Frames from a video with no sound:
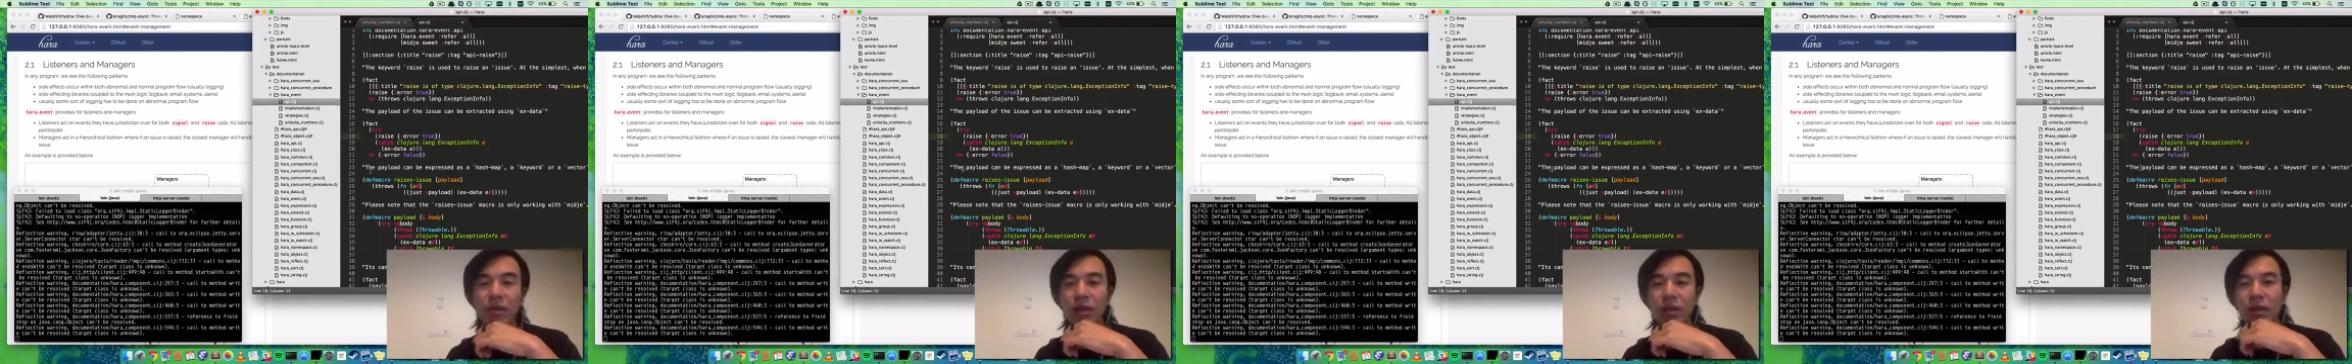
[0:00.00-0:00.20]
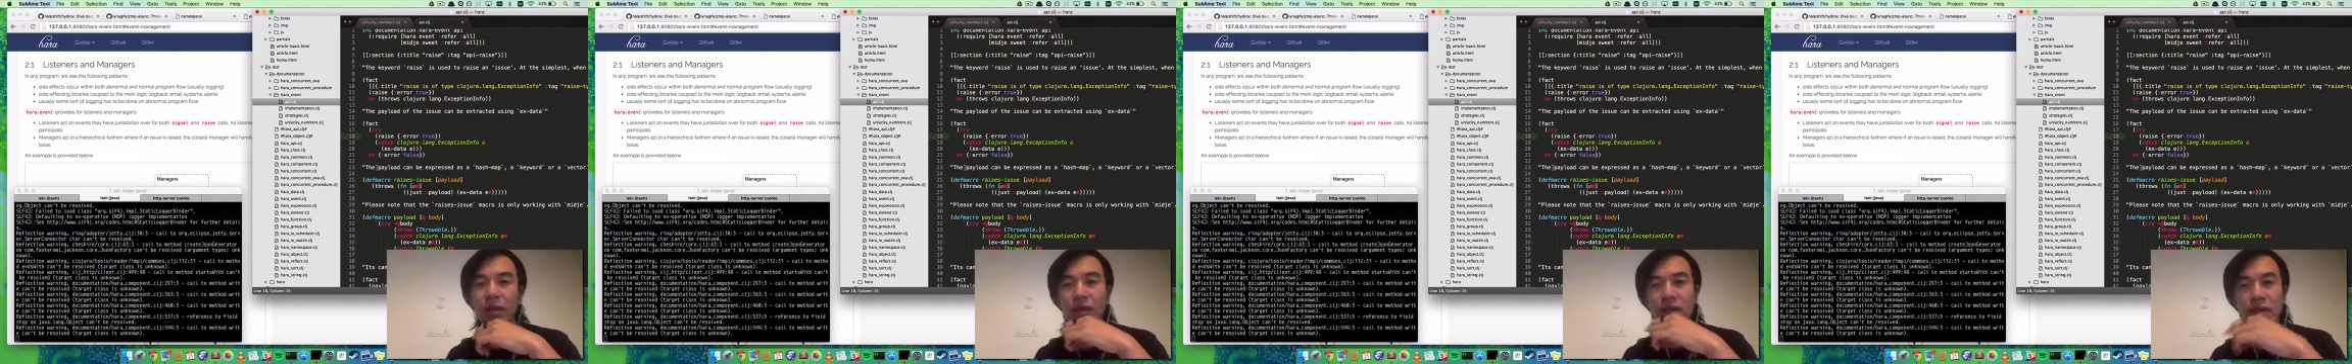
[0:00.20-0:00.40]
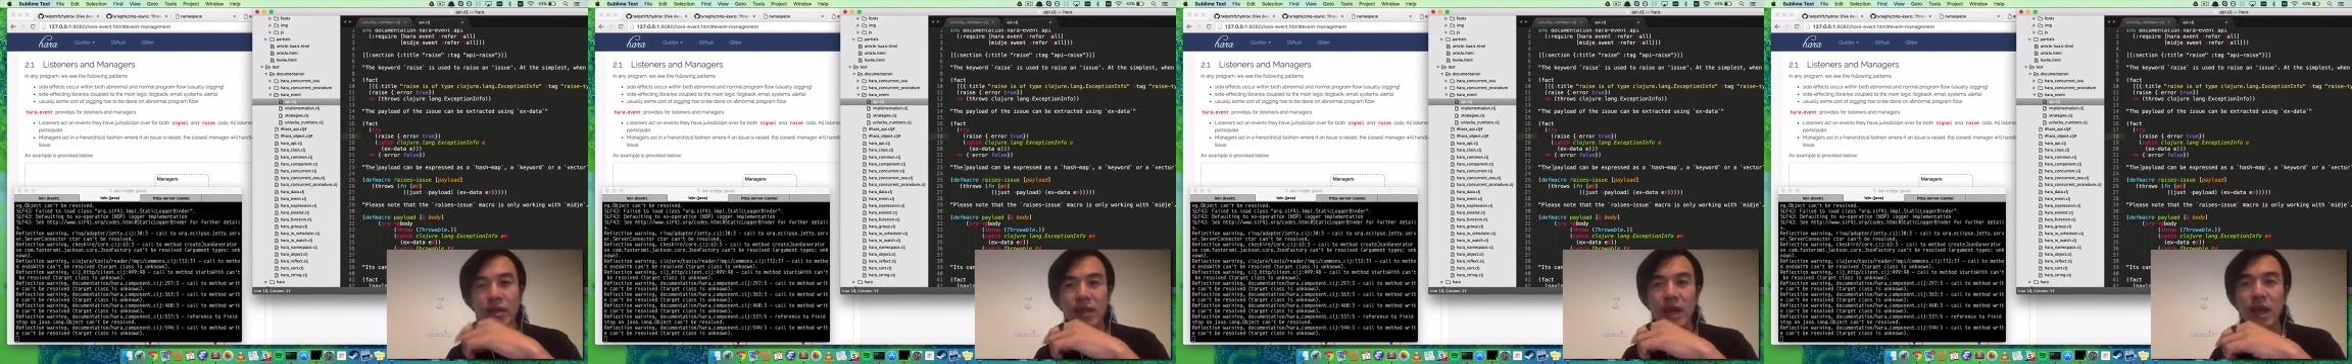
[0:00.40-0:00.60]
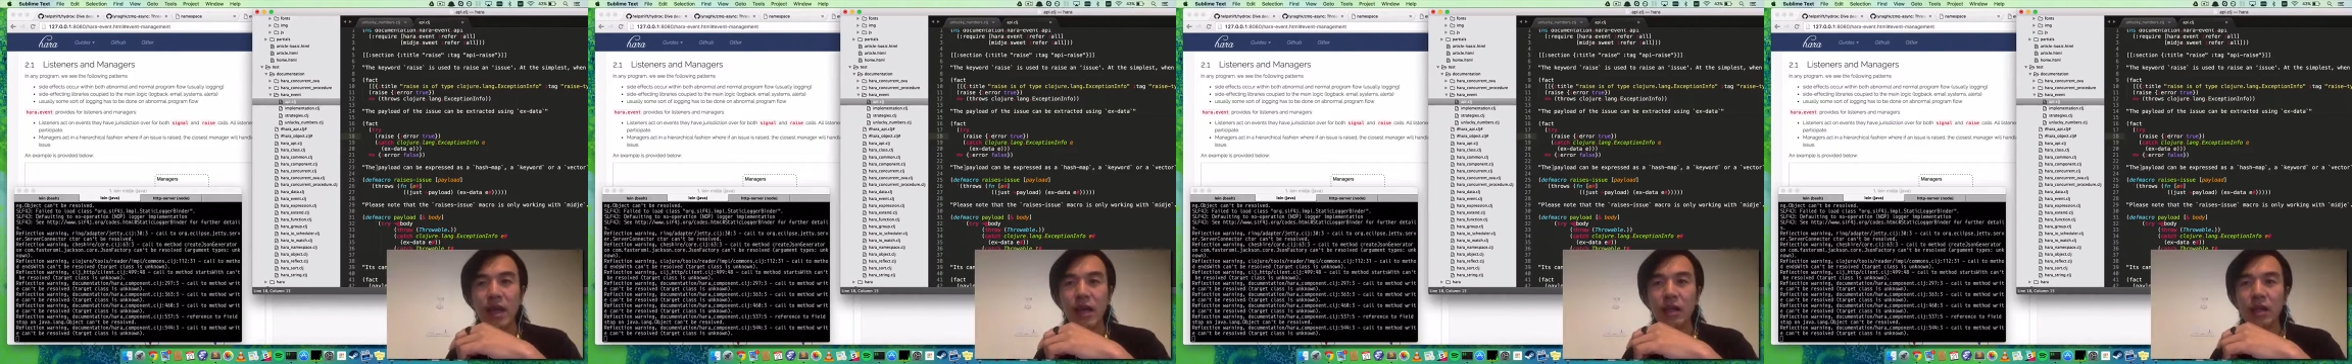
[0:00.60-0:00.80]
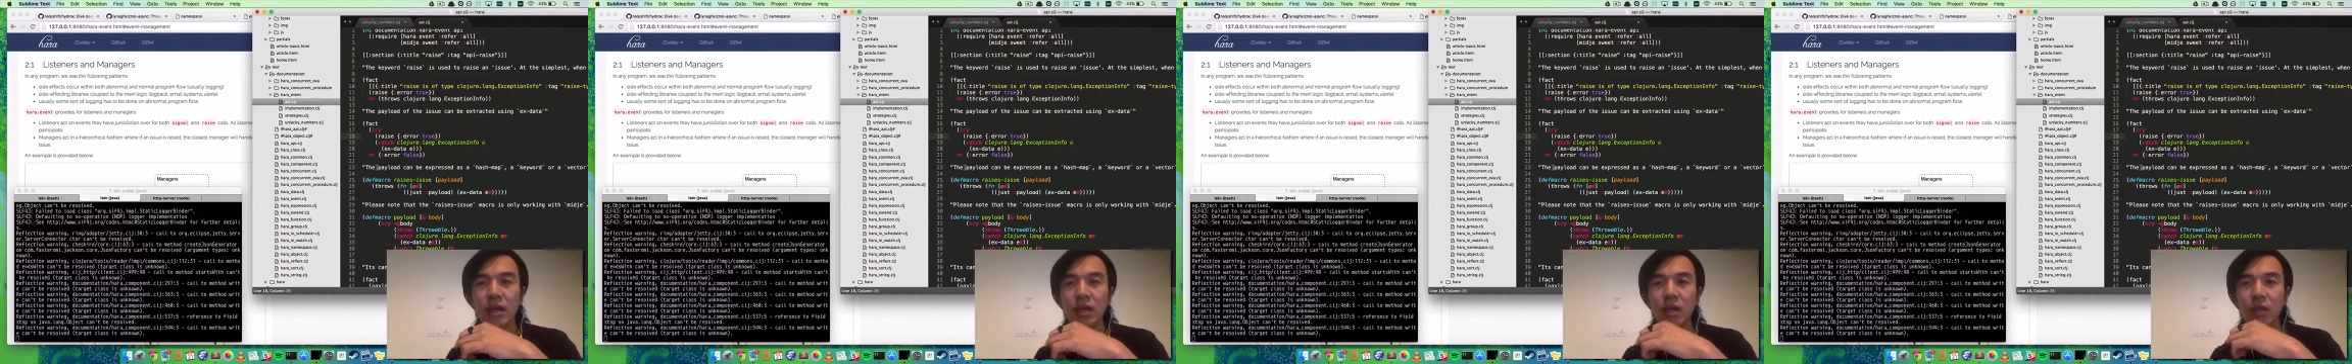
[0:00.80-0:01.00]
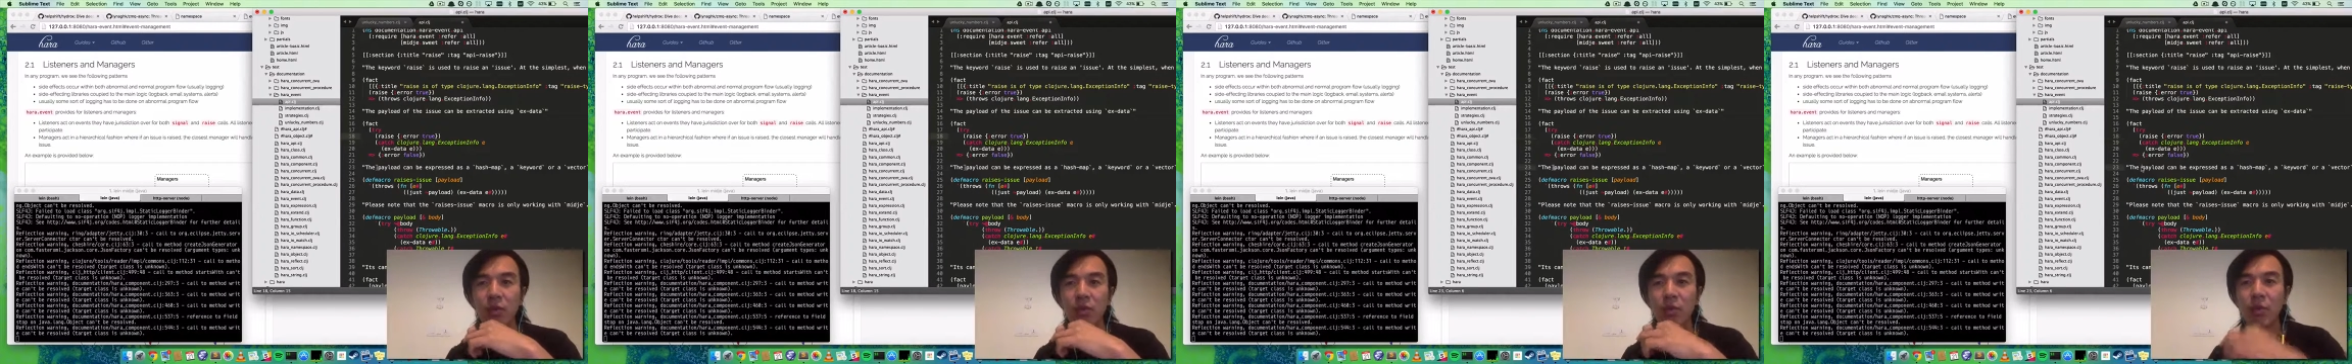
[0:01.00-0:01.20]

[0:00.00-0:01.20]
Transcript: exactly